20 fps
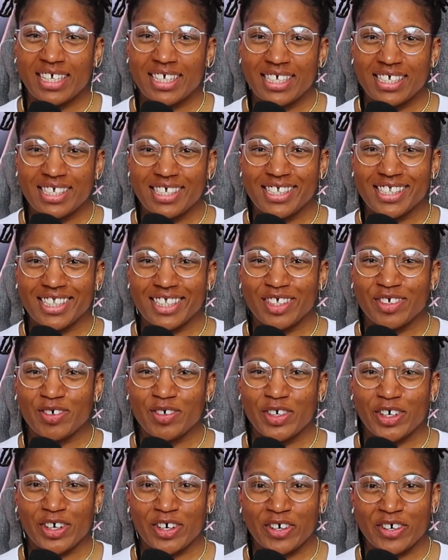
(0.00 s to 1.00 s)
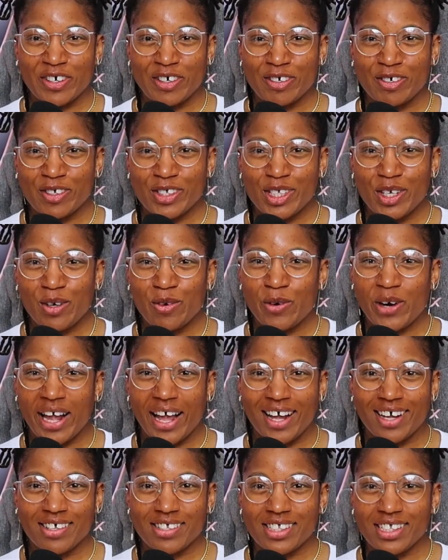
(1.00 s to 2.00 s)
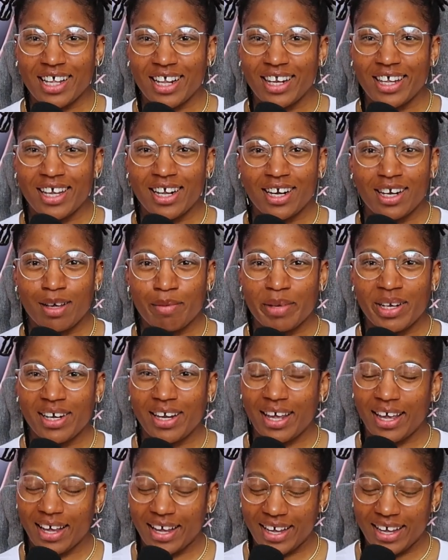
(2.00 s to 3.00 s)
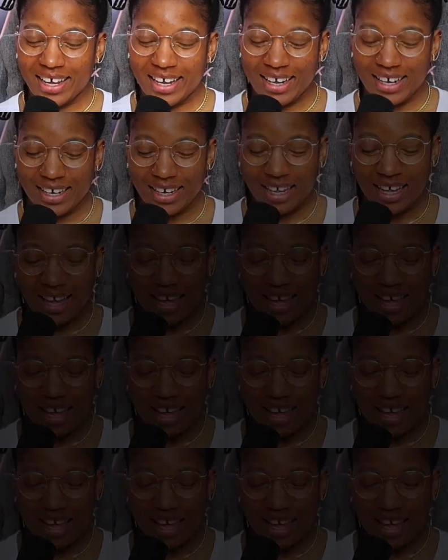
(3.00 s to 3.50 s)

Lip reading: these little girls who were out selling lemonade.